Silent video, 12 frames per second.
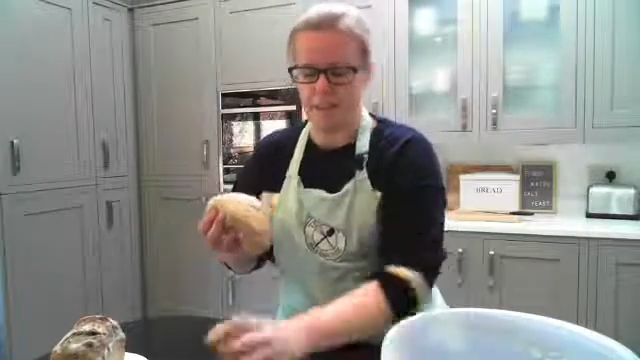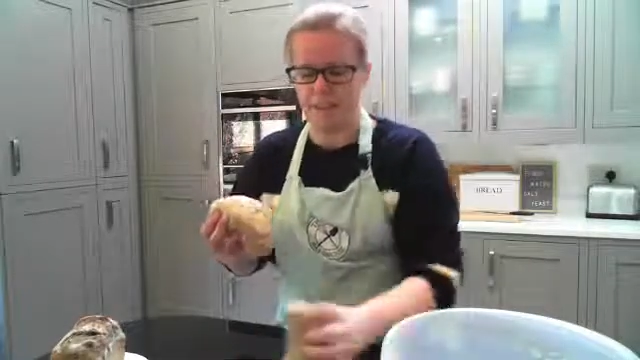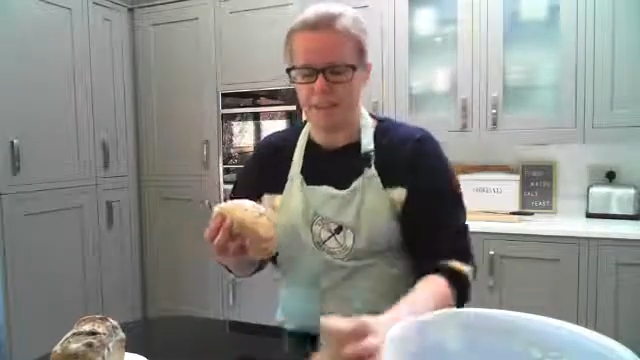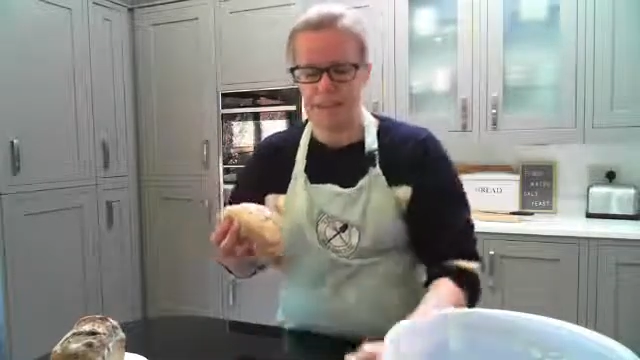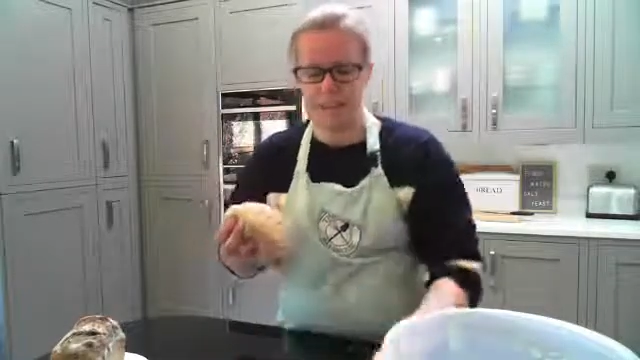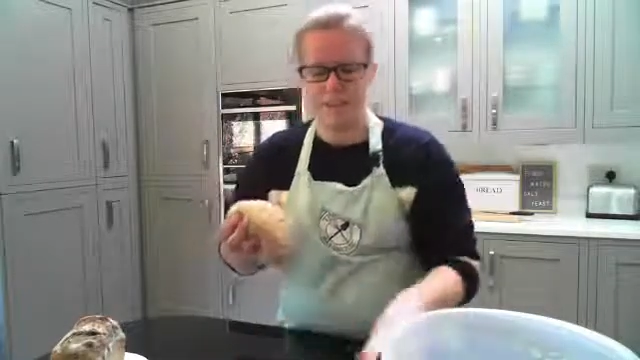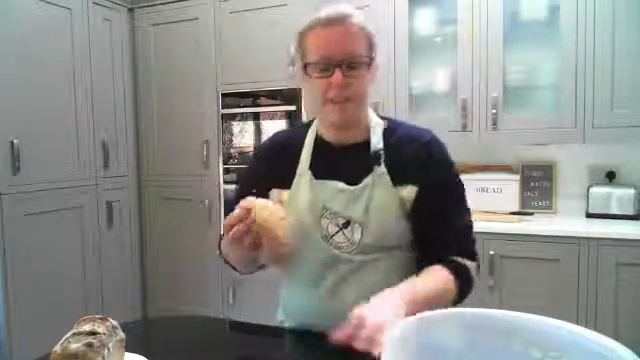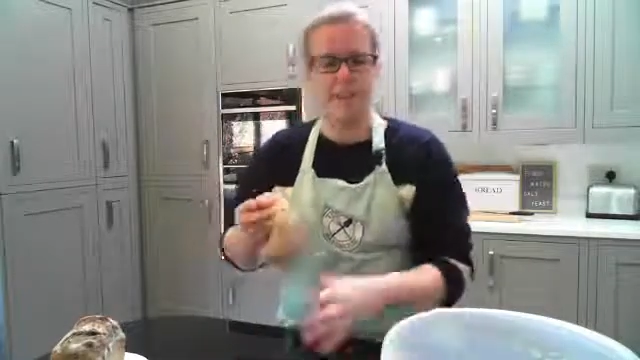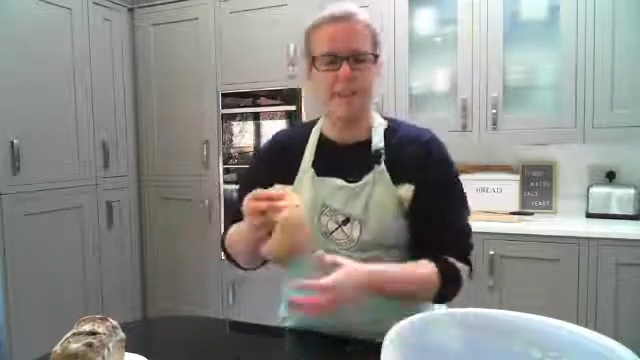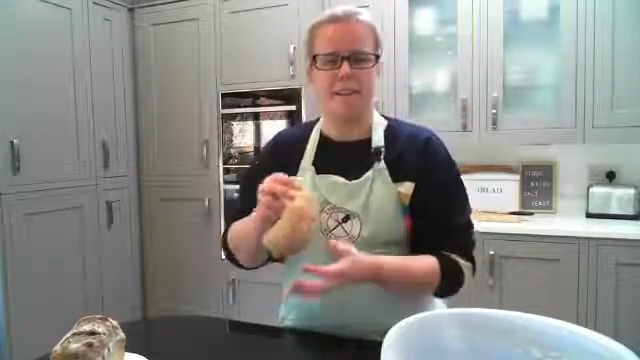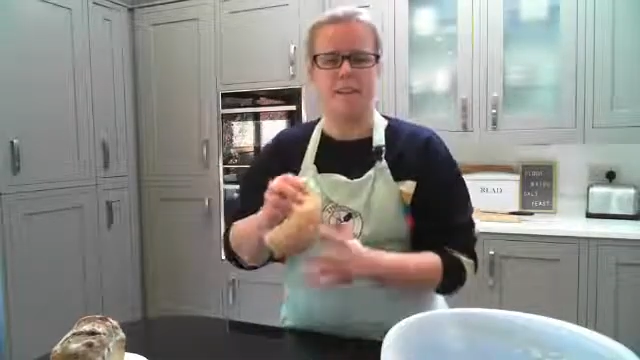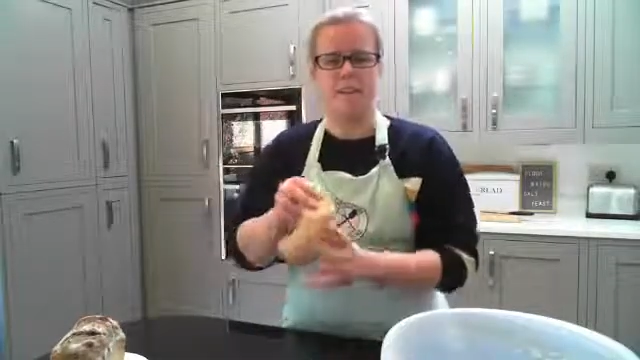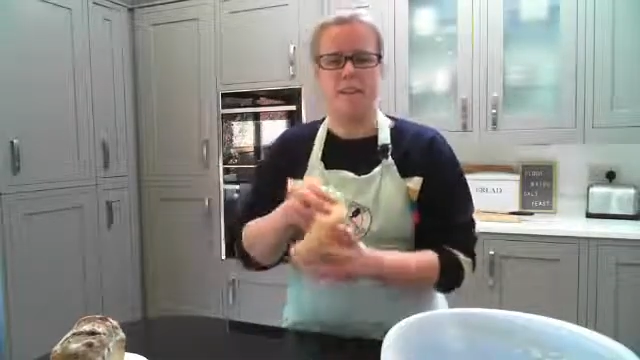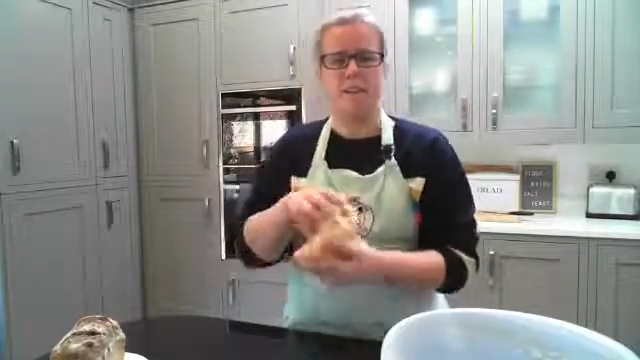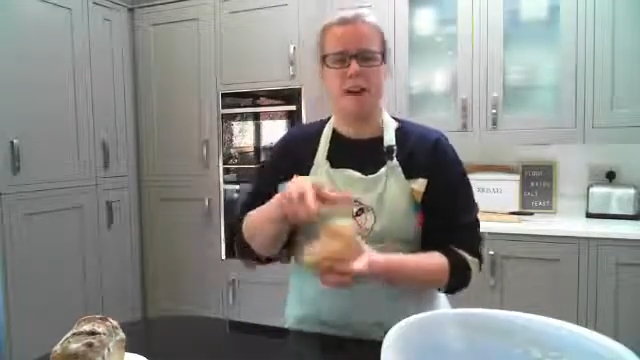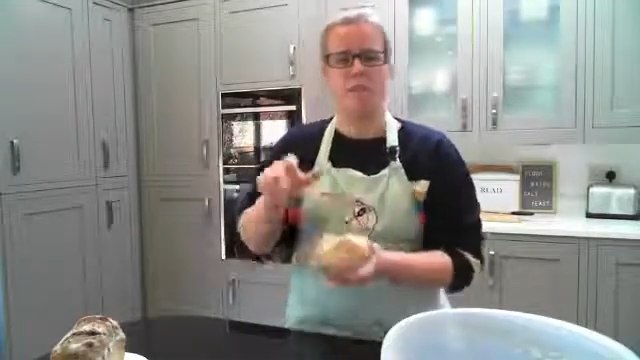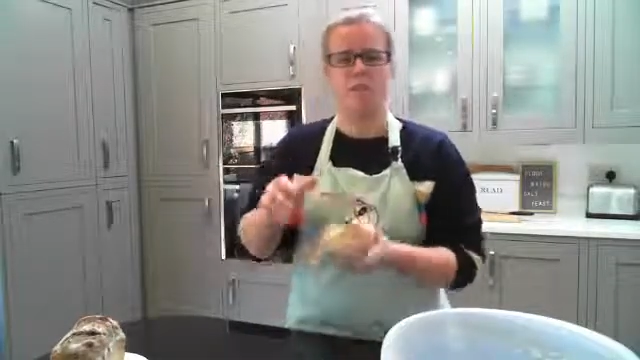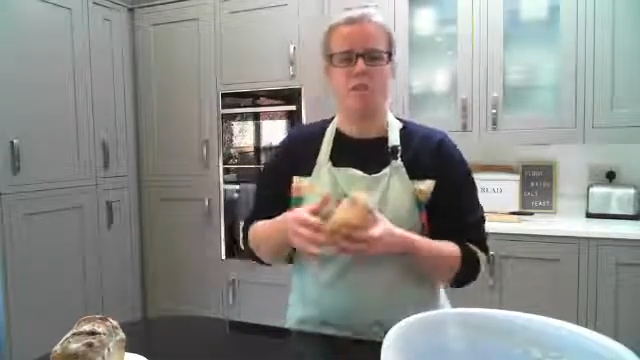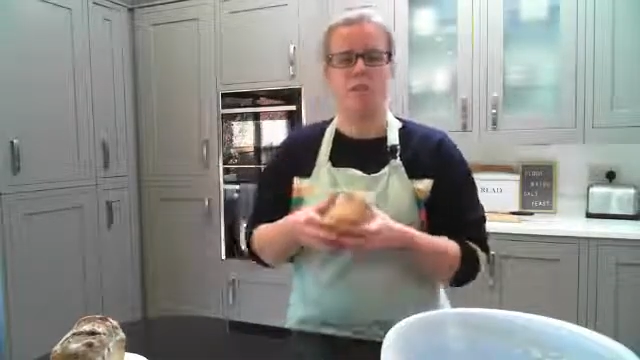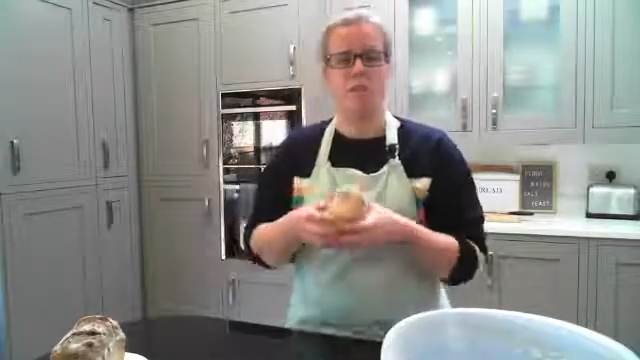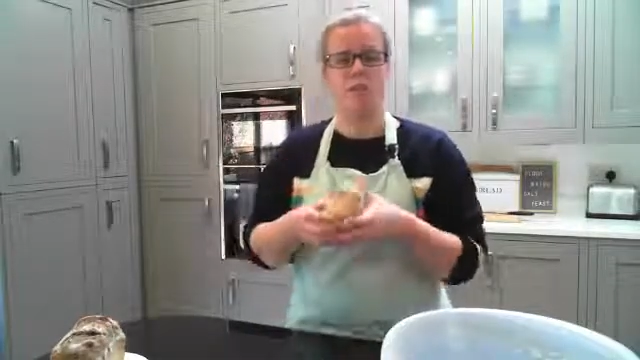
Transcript: the key thing to help your